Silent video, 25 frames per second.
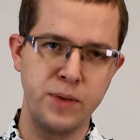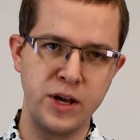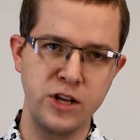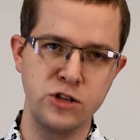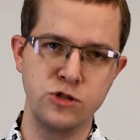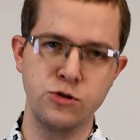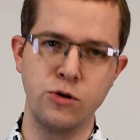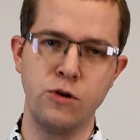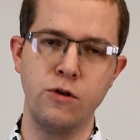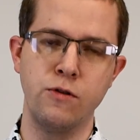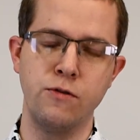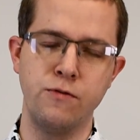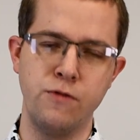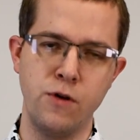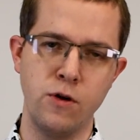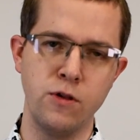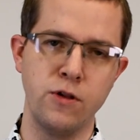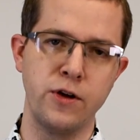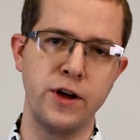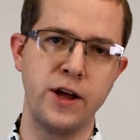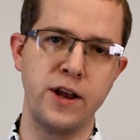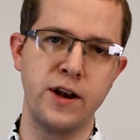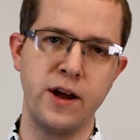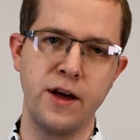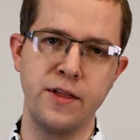B12,
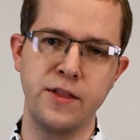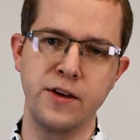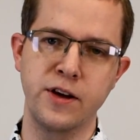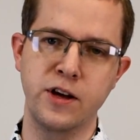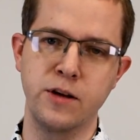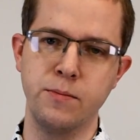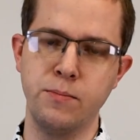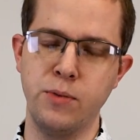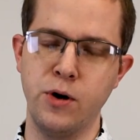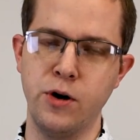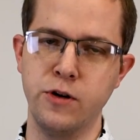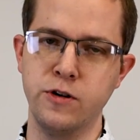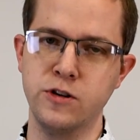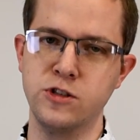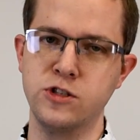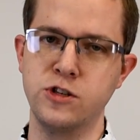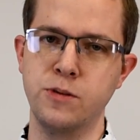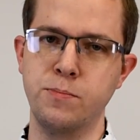folate, and other components